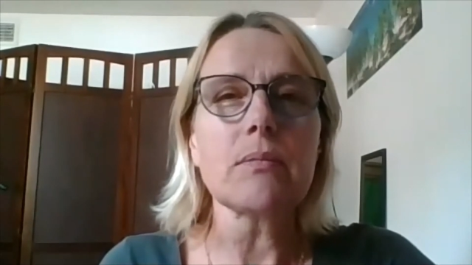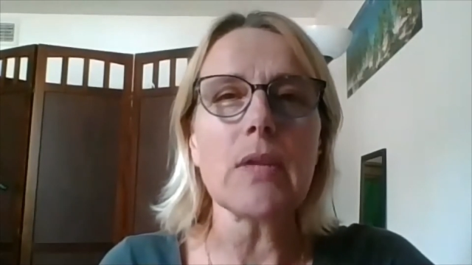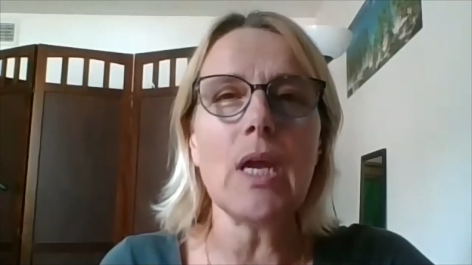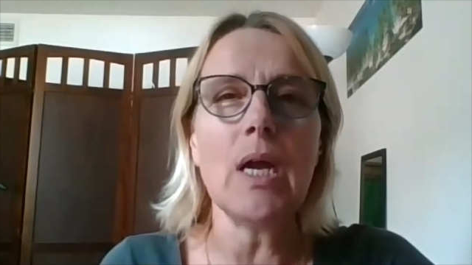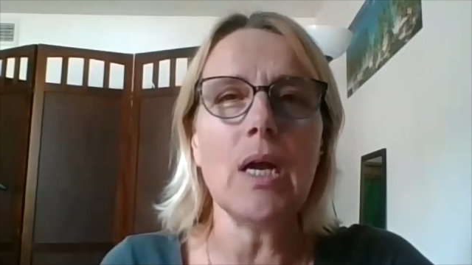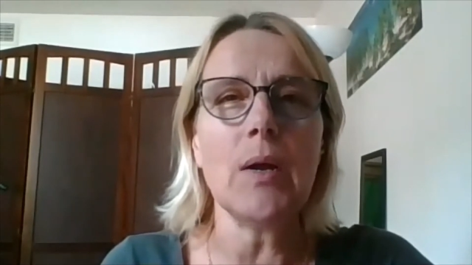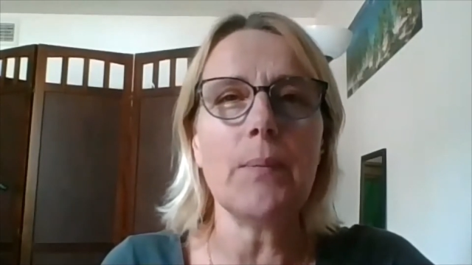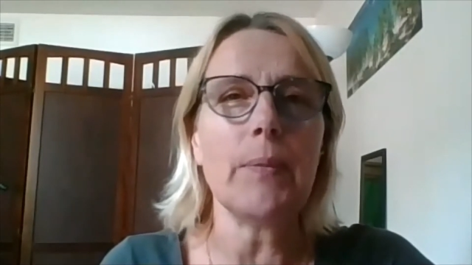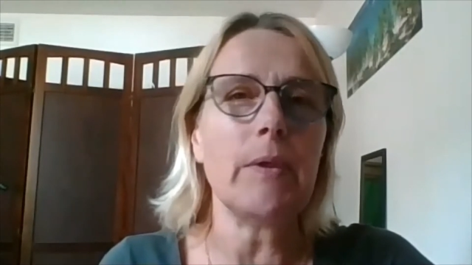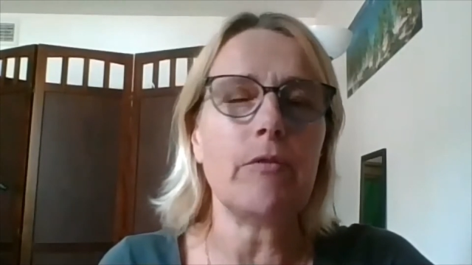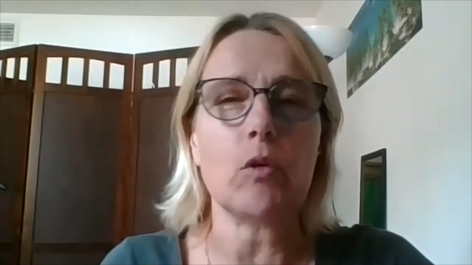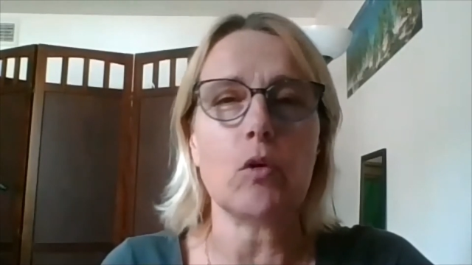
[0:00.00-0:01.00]

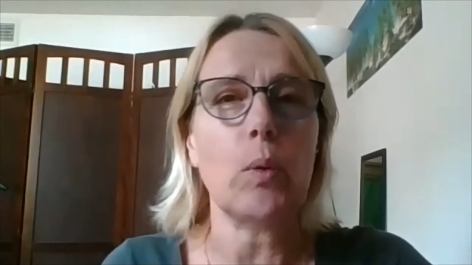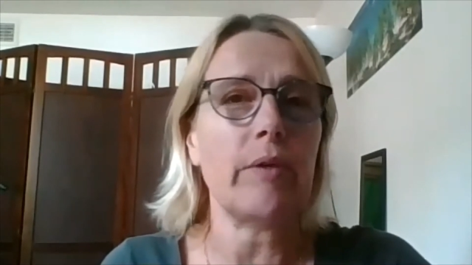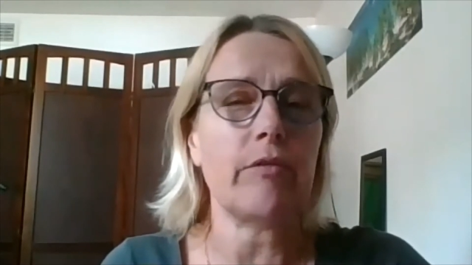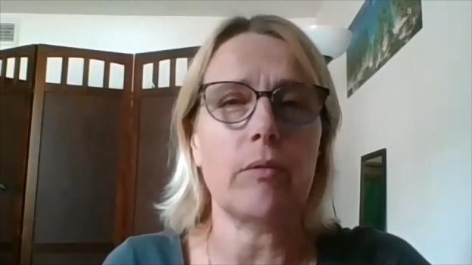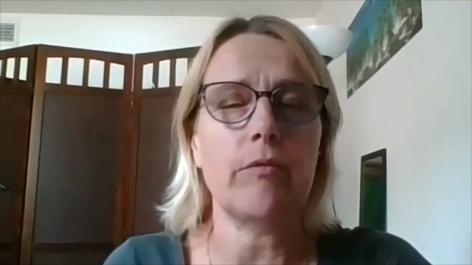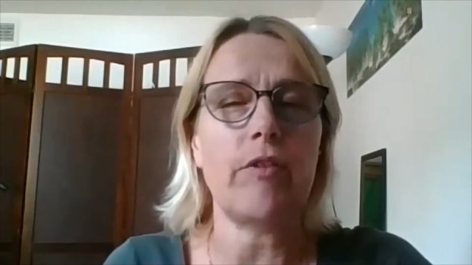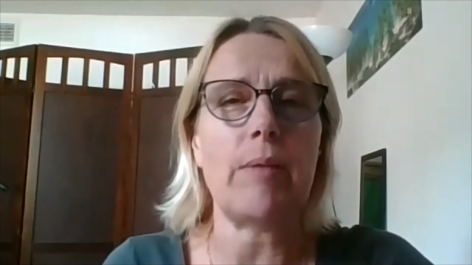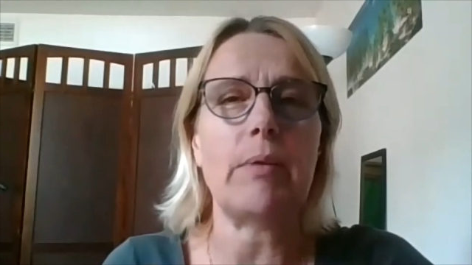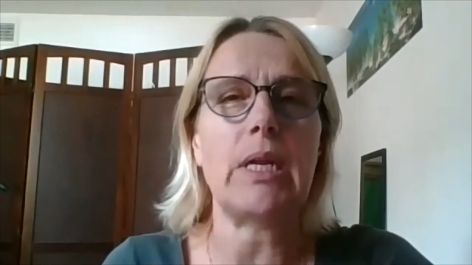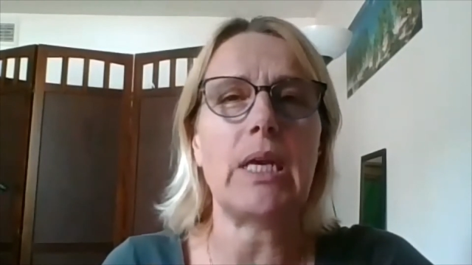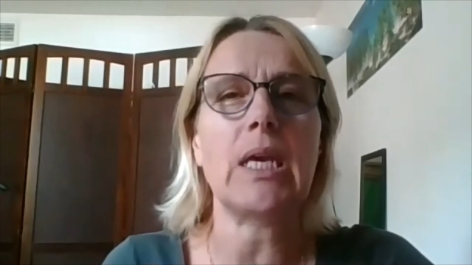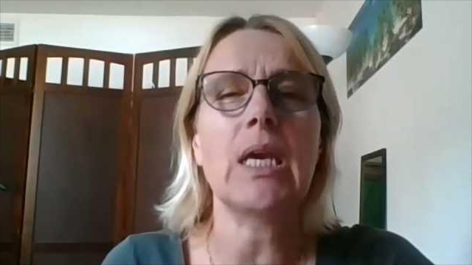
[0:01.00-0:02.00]
if you're away from
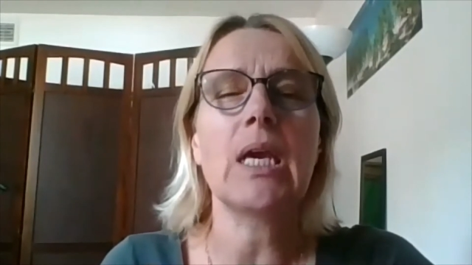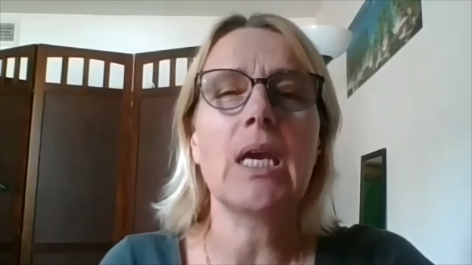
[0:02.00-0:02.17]
family.